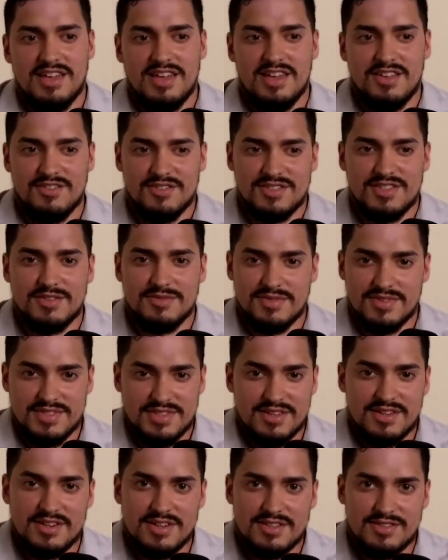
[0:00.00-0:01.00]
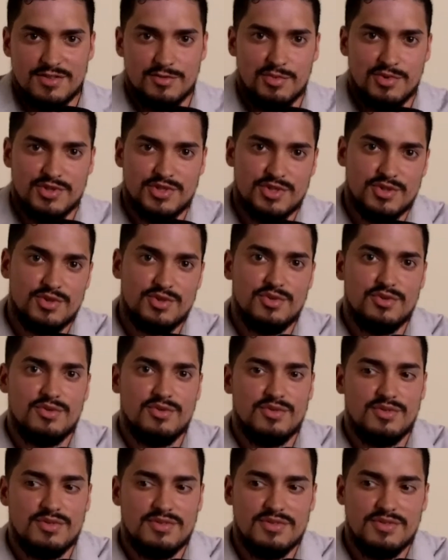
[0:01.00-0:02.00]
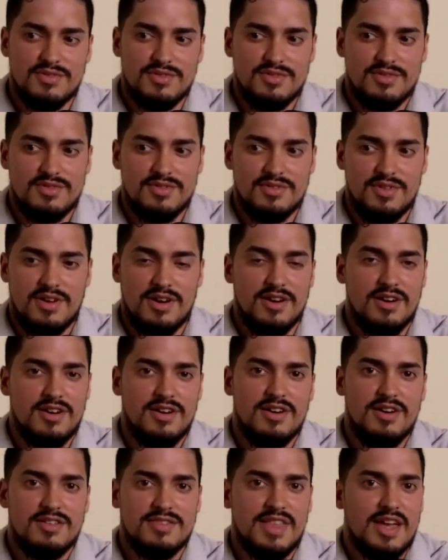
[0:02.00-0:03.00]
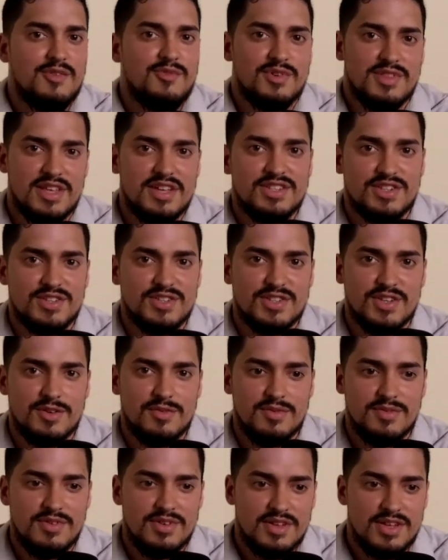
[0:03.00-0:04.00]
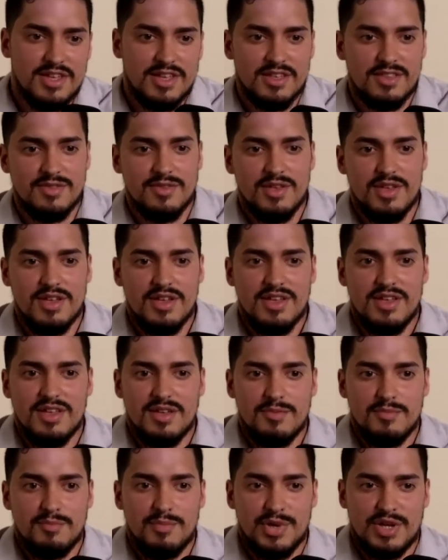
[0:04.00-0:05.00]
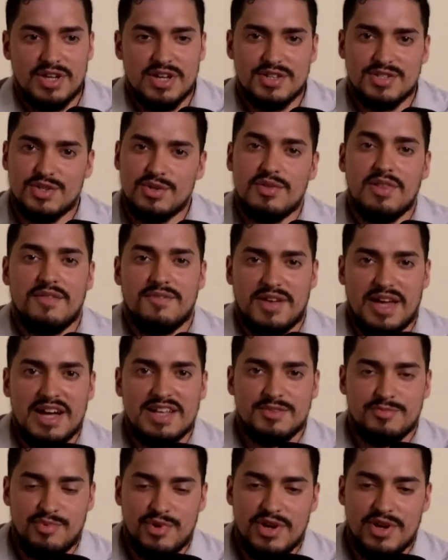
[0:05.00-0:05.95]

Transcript: and your season of is to pursue uh, that relationship and because you left god's